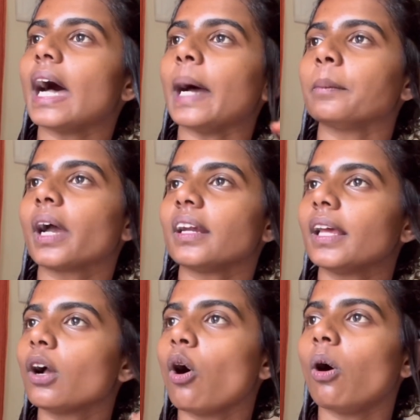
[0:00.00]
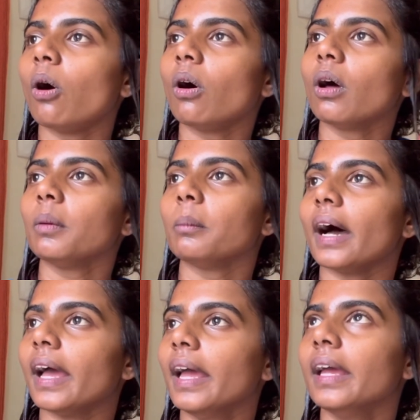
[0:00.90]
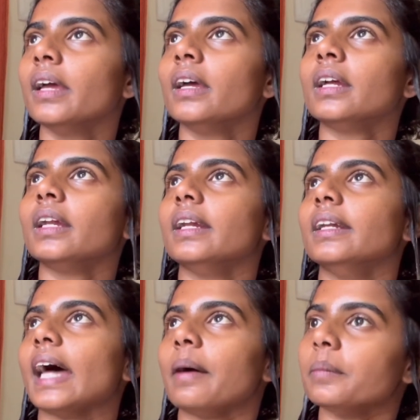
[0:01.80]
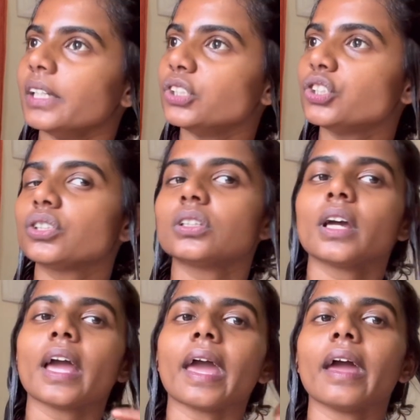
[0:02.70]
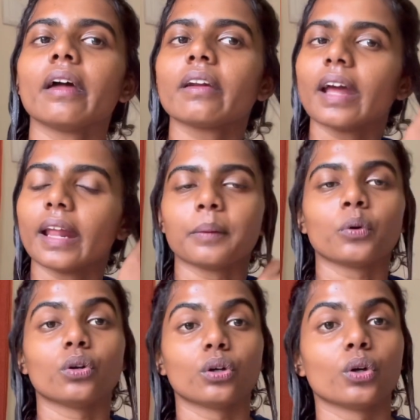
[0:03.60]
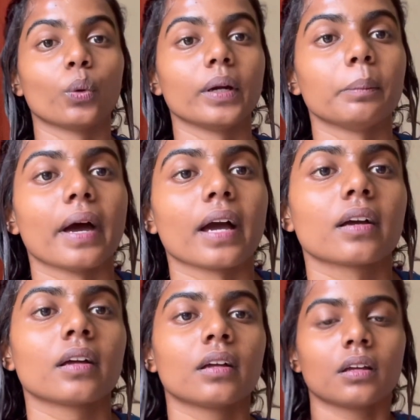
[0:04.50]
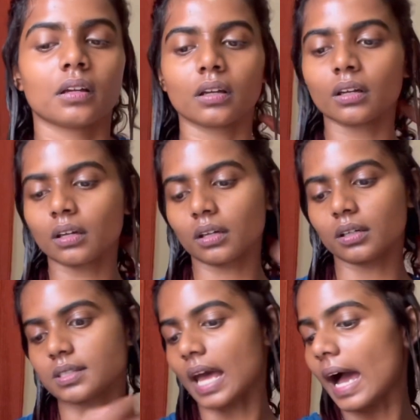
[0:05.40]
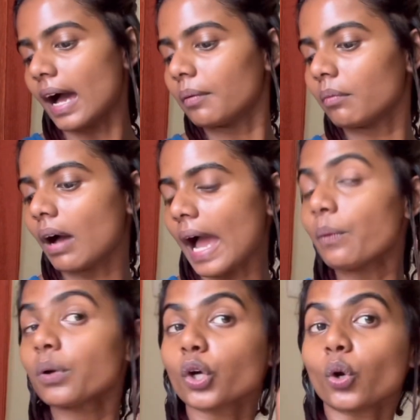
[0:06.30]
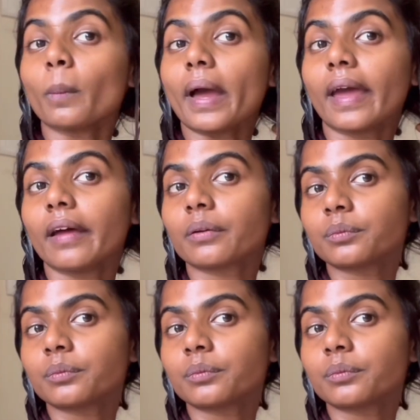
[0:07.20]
I'm cutting all my damaged hair and I'm gonna grow it back. Because I wanna grow my hair.